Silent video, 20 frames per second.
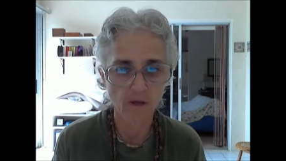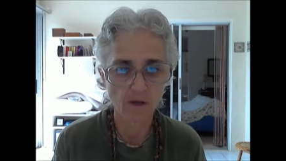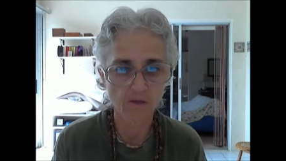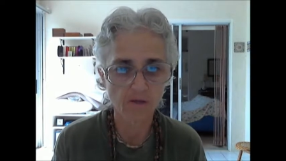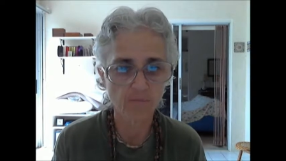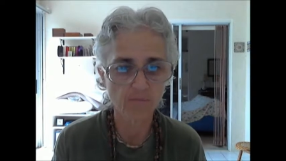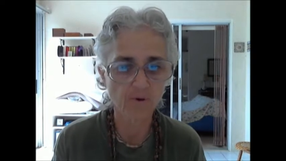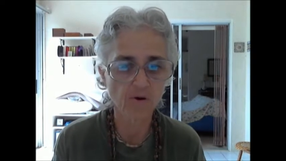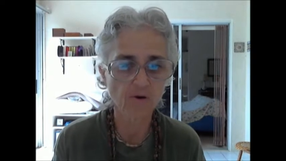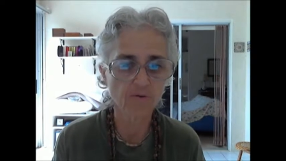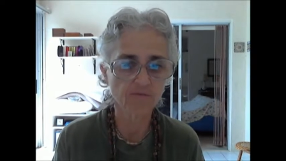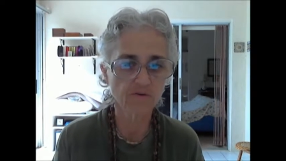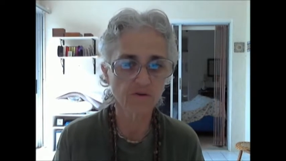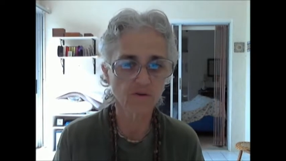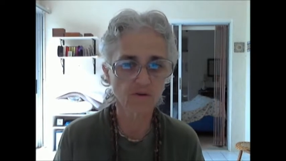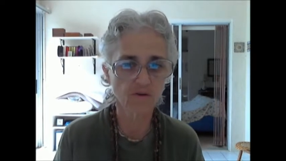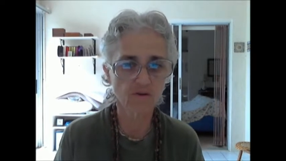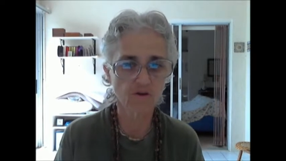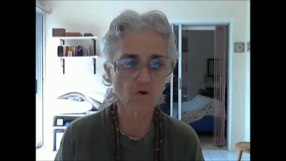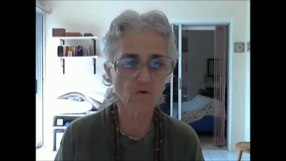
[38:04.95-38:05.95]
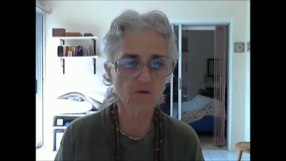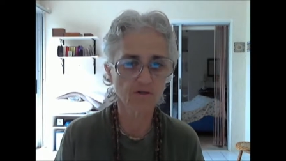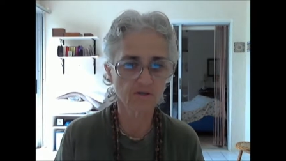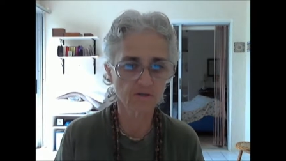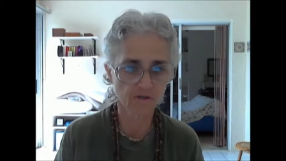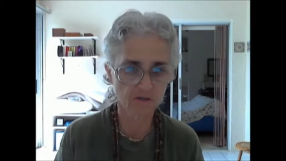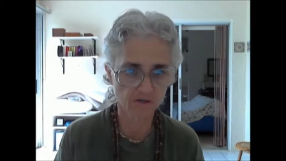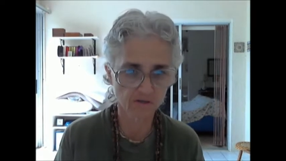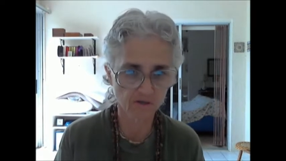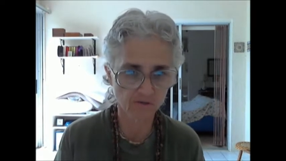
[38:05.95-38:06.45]
the perfect yoga
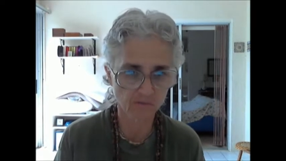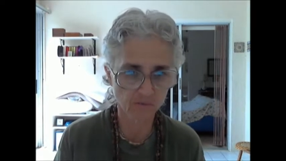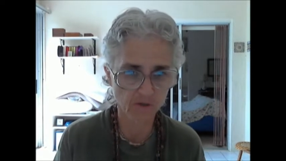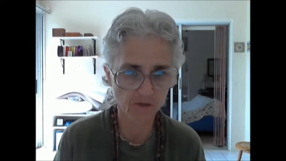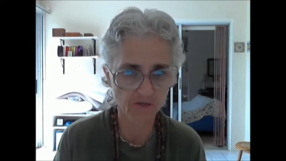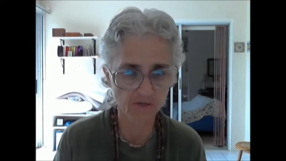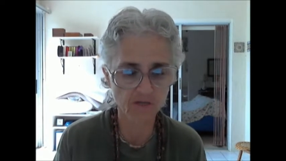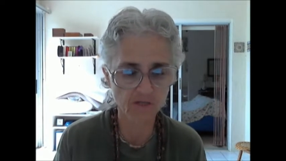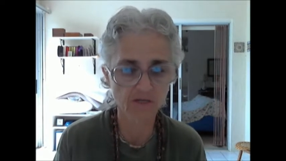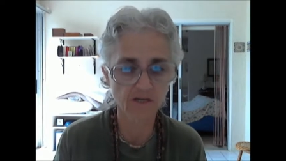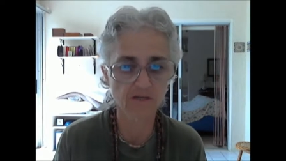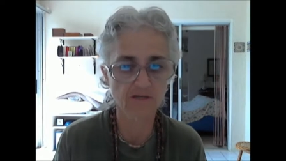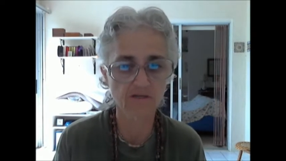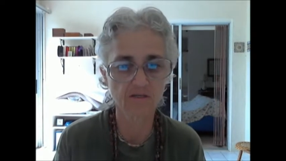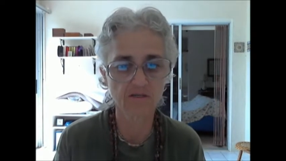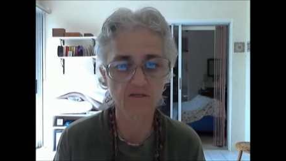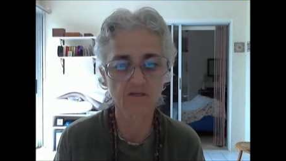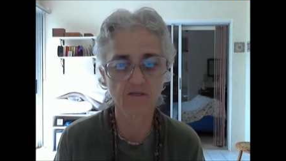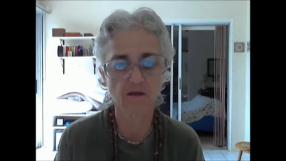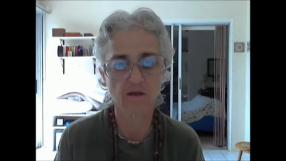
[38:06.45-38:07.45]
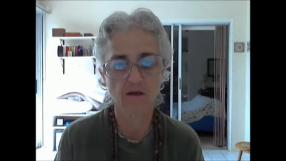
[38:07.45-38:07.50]
system consists